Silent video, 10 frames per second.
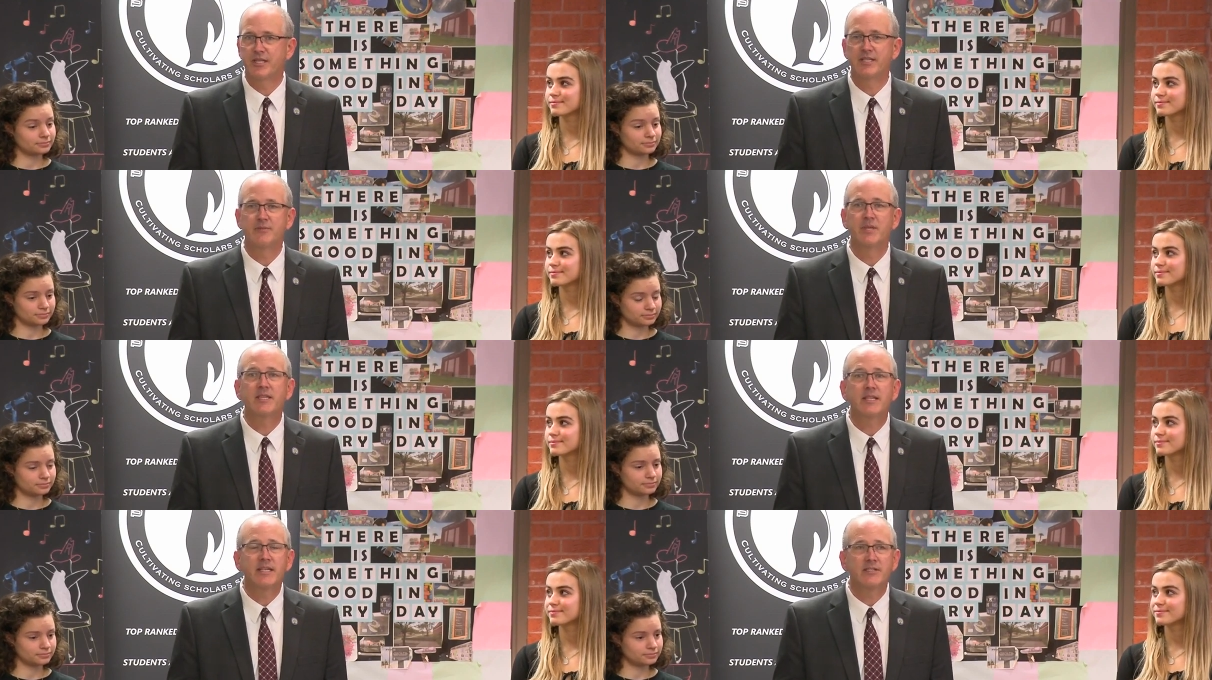Speaker 1: to, to
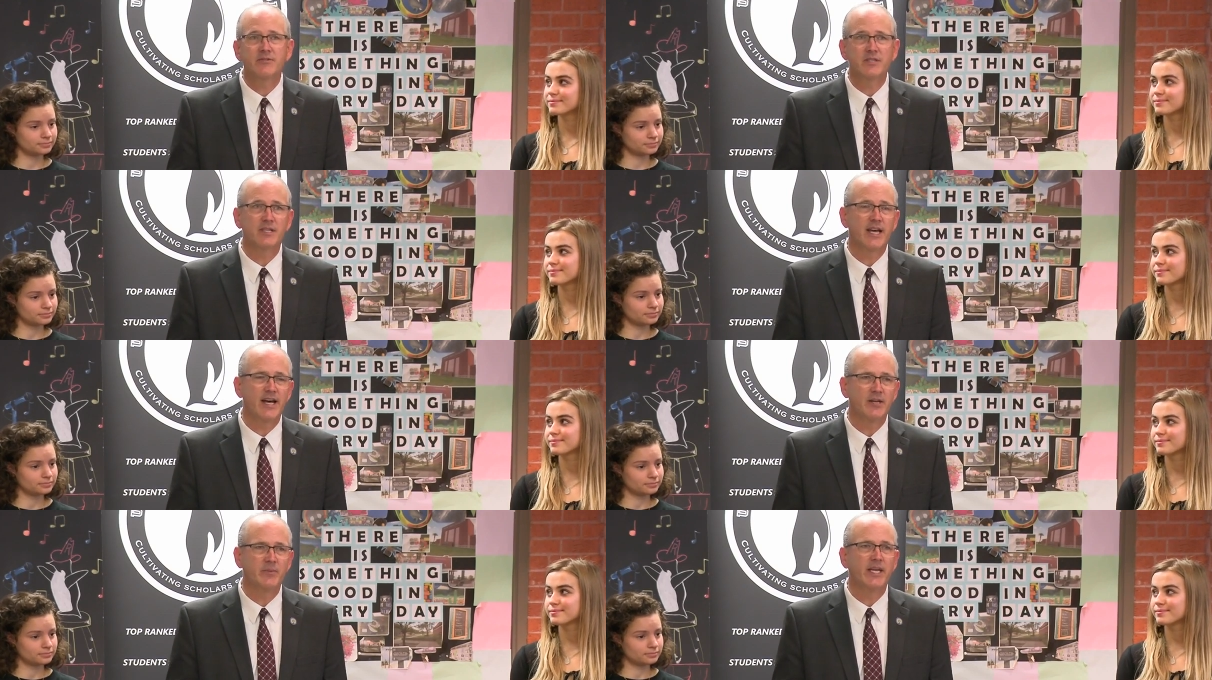meet the needs of this
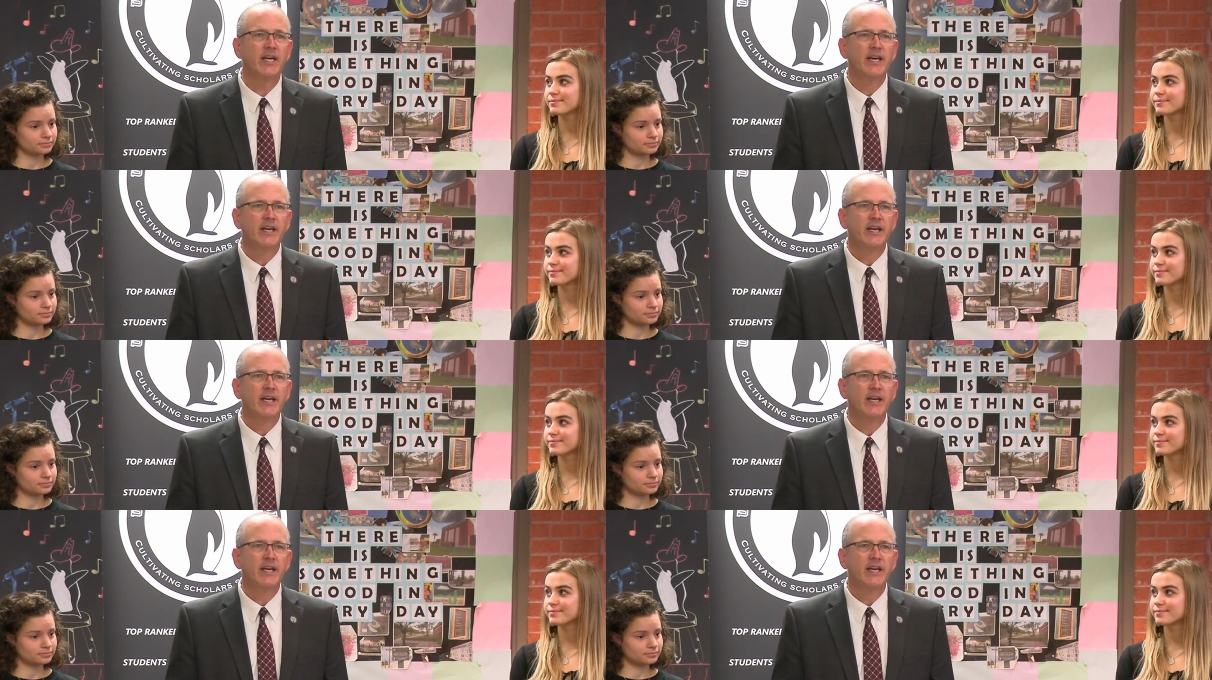economy,